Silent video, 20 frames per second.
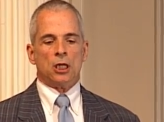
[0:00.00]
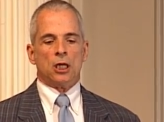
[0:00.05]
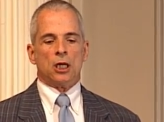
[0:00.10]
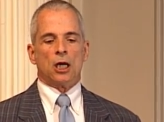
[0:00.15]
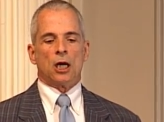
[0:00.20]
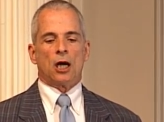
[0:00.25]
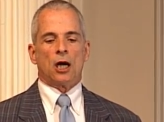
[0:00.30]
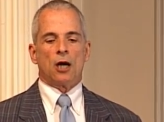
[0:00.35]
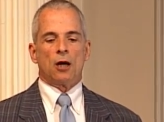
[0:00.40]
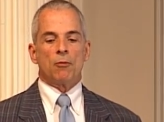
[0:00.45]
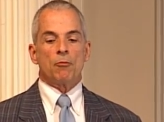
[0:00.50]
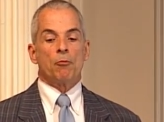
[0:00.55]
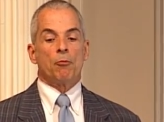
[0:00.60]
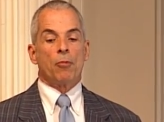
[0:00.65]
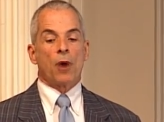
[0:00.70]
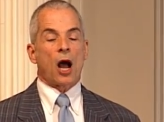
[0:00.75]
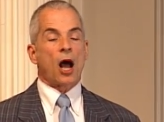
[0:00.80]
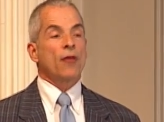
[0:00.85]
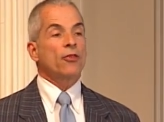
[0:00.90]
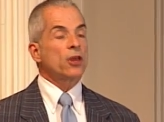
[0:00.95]

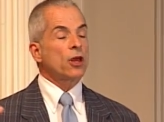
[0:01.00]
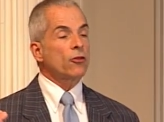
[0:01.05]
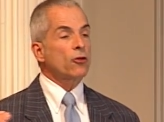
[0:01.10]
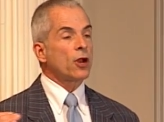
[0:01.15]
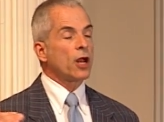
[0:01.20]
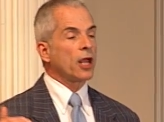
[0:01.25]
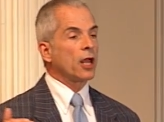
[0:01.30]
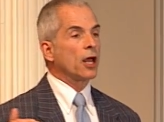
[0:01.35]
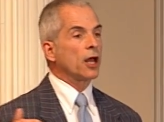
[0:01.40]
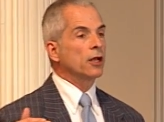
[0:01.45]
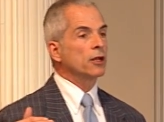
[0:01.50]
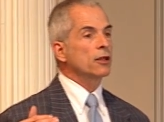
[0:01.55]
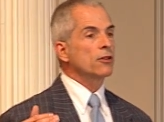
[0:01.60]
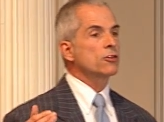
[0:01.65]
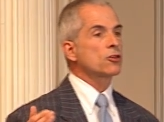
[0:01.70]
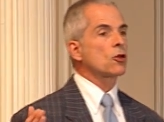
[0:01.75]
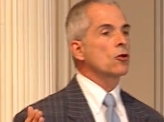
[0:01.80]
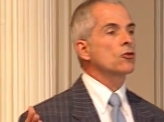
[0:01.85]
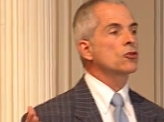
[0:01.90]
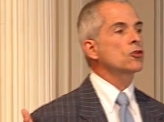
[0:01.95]
On the other hand,
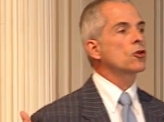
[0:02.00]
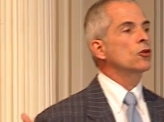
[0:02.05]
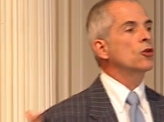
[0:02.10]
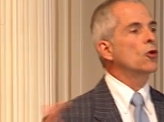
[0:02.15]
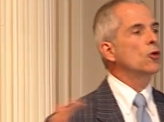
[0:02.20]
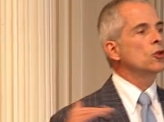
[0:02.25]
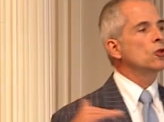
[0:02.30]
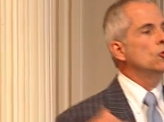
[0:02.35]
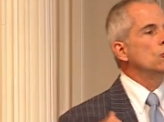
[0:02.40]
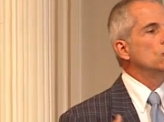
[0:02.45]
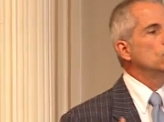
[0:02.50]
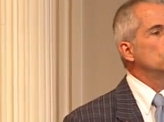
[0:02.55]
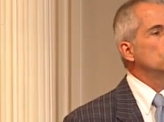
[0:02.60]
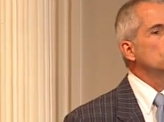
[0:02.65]
so you